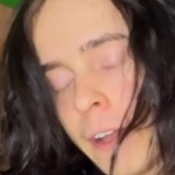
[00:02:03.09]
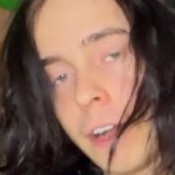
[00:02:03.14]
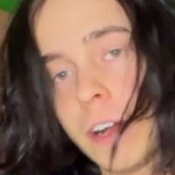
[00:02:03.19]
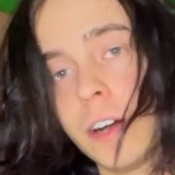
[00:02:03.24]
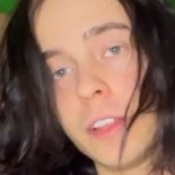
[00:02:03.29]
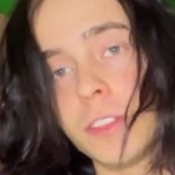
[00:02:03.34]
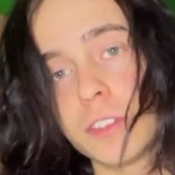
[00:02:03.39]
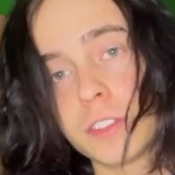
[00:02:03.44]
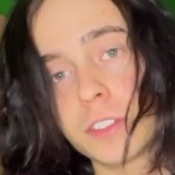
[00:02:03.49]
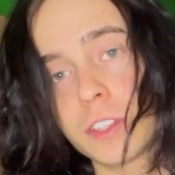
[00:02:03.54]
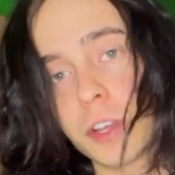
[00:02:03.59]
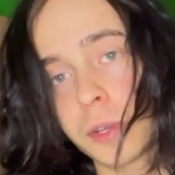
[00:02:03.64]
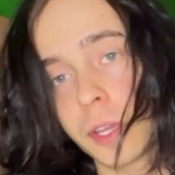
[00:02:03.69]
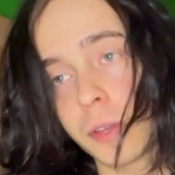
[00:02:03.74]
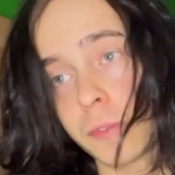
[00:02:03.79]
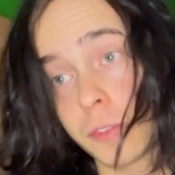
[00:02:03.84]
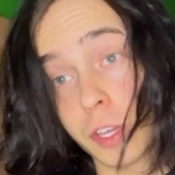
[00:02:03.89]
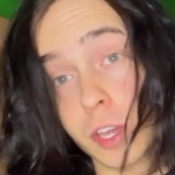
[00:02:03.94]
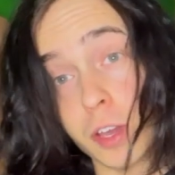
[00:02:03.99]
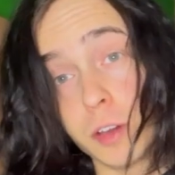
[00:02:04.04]
on the sewing
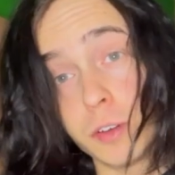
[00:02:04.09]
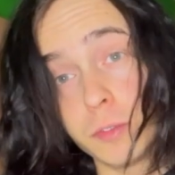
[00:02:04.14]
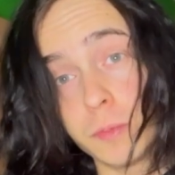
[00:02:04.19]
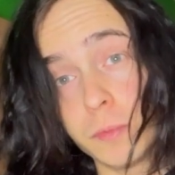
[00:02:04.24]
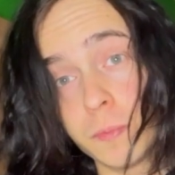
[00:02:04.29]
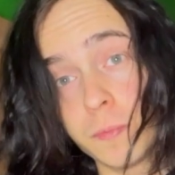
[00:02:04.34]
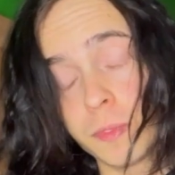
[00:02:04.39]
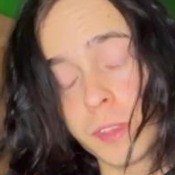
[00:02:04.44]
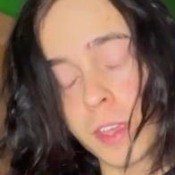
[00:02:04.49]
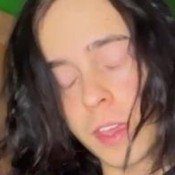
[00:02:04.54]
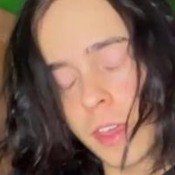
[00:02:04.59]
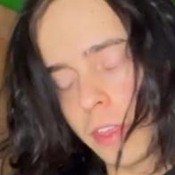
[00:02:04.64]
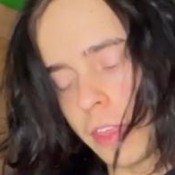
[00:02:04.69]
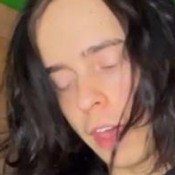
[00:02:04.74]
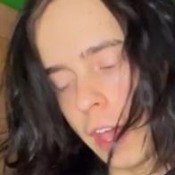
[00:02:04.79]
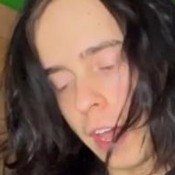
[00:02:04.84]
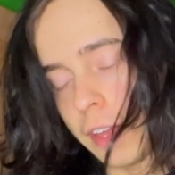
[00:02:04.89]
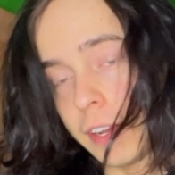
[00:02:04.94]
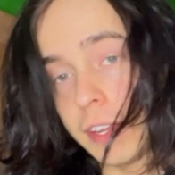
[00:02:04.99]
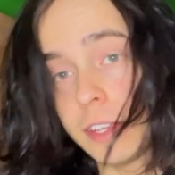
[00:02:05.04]
of the coat,
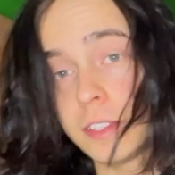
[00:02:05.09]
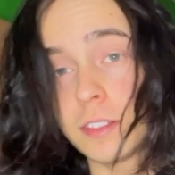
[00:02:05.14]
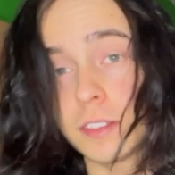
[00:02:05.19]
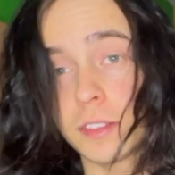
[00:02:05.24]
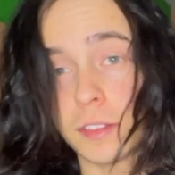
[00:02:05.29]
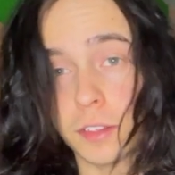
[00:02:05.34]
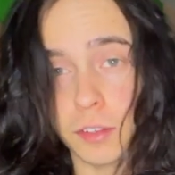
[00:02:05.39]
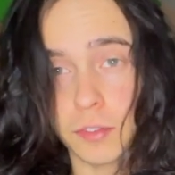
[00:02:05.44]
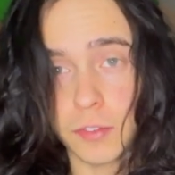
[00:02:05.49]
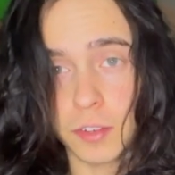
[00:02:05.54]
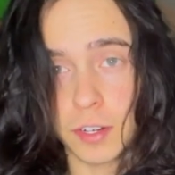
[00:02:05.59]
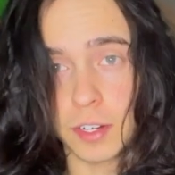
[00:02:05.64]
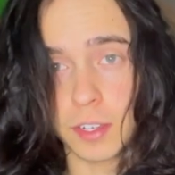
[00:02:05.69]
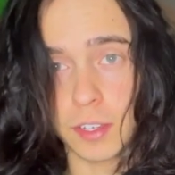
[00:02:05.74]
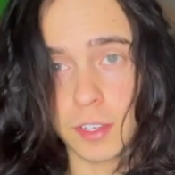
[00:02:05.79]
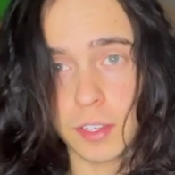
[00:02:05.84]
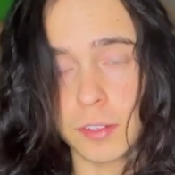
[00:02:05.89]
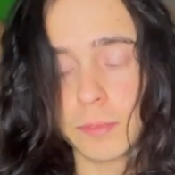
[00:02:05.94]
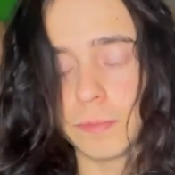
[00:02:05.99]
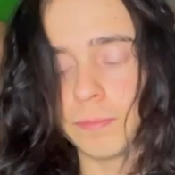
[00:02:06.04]
that it didn't look very
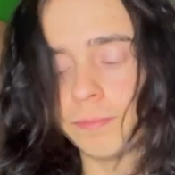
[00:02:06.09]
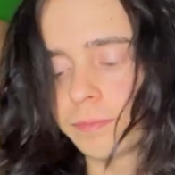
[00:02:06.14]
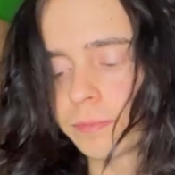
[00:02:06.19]
good.